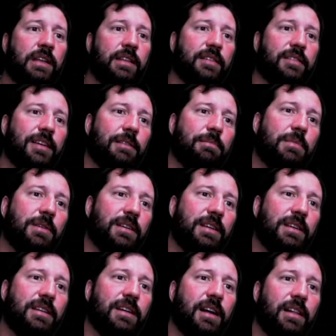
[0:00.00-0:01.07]
The $10
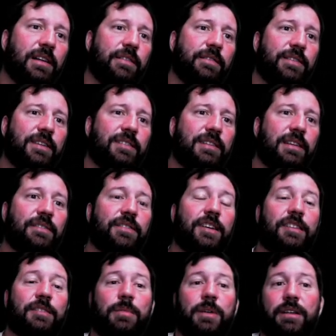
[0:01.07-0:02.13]
million VC
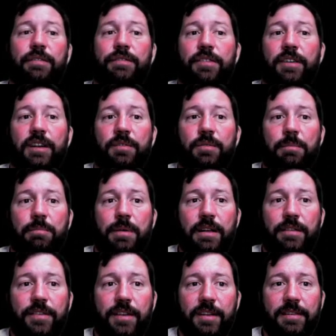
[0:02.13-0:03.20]
investment in Friends with
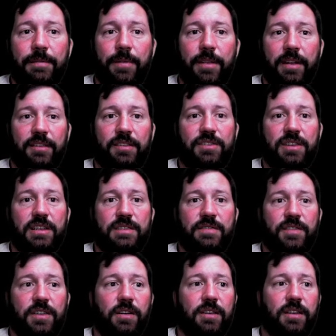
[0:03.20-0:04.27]
Benefits, in exchange
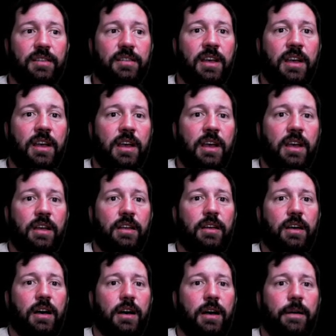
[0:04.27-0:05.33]
of tokens
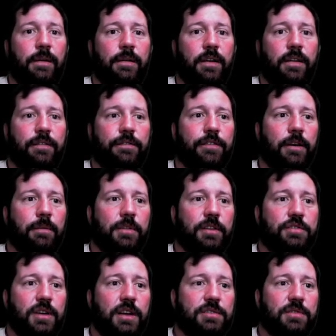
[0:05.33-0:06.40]
from the
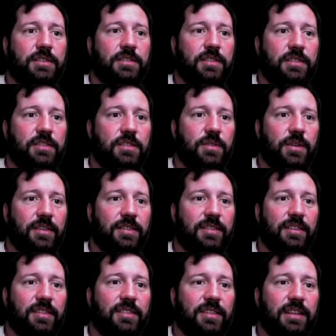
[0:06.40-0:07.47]
Treasury to the
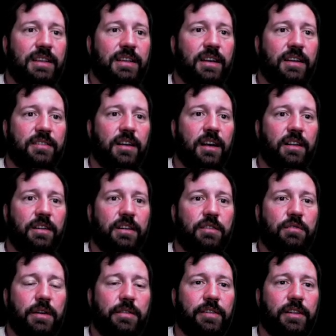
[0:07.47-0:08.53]
USDC, a dollar
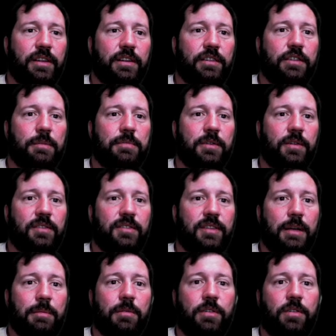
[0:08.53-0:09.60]
equivalent crypto
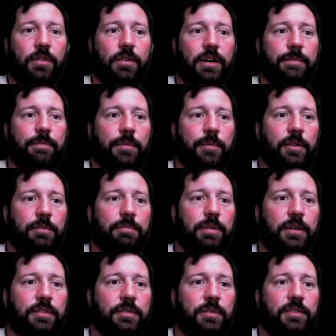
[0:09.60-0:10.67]
stablecoin, was
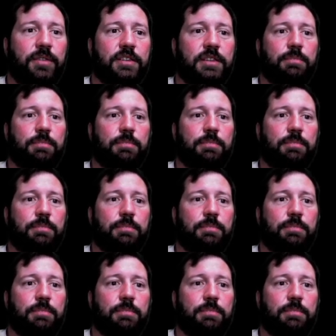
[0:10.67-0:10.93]
put through such a